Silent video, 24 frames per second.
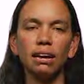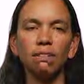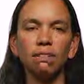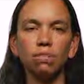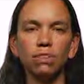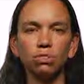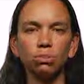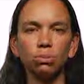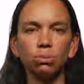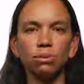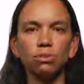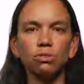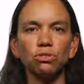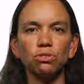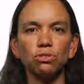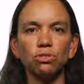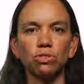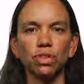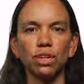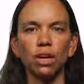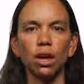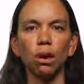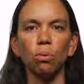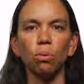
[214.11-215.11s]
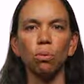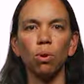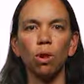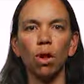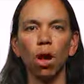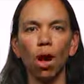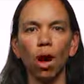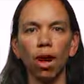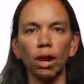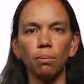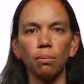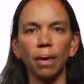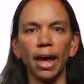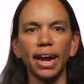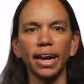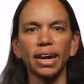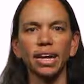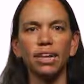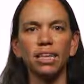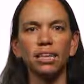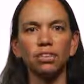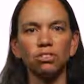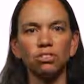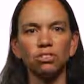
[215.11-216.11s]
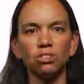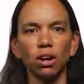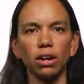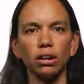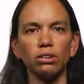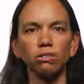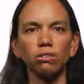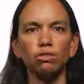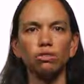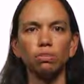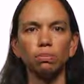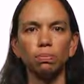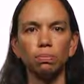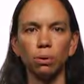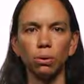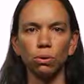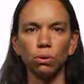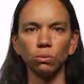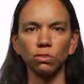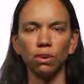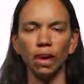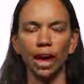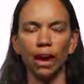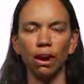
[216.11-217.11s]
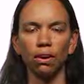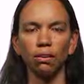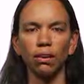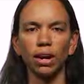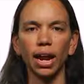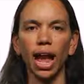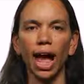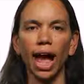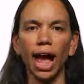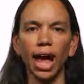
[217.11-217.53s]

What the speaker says: Visual Studio will automatically start to pull down